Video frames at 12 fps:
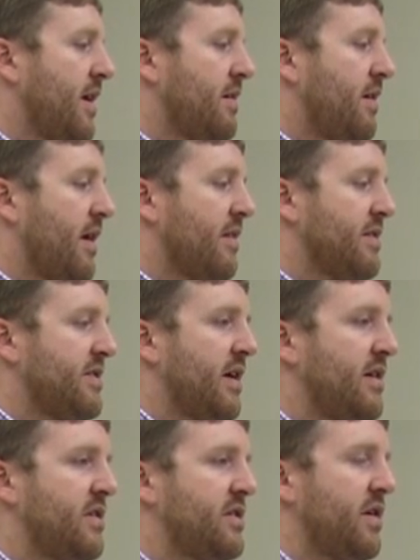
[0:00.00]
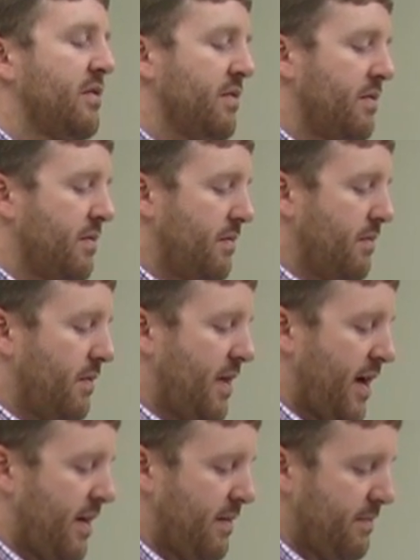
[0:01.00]
and a lot of the studies show
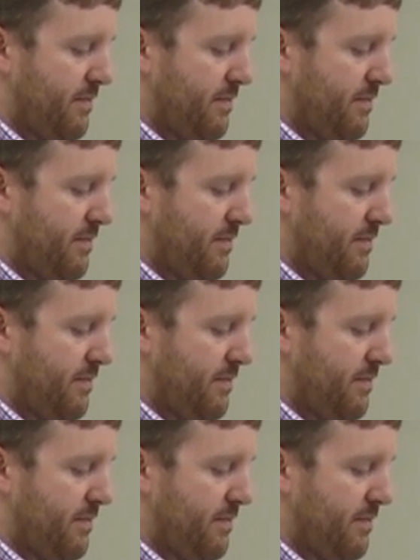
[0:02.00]
that